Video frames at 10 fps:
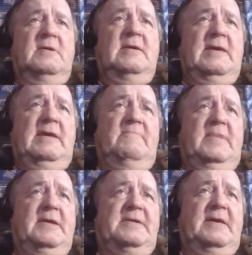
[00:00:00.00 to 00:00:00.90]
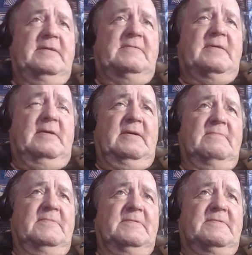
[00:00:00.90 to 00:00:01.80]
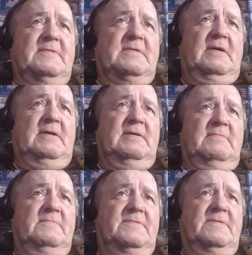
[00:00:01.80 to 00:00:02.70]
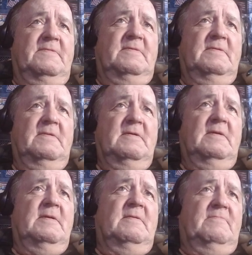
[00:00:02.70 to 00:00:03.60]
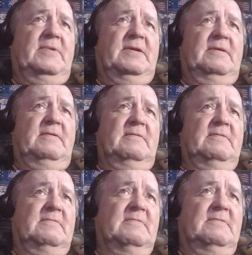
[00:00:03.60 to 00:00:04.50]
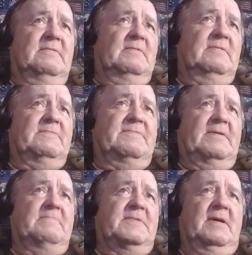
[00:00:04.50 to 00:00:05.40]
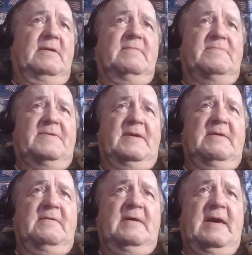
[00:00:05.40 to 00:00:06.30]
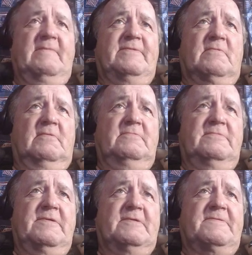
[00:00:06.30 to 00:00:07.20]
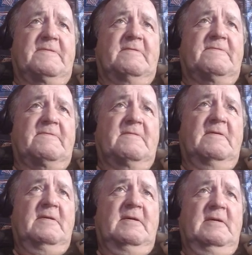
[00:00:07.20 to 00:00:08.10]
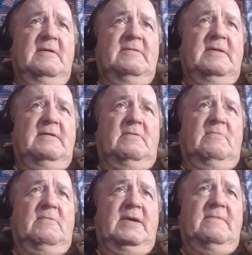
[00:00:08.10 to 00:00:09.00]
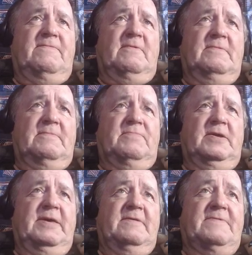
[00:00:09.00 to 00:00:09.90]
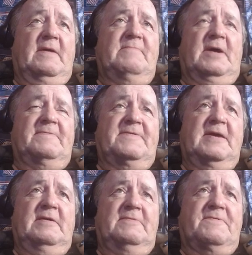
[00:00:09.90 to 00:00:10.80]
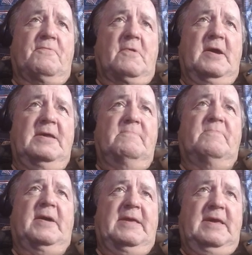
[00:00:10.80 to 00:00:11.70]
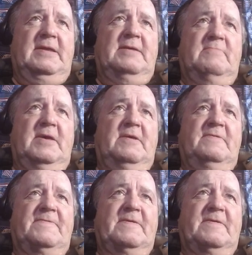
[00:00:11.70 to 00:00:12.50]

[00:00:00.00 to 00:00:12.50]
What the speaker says: It may take time at times, but sometimes they have their own justice. They don't wait for the police. I'm not saying it's right by any means.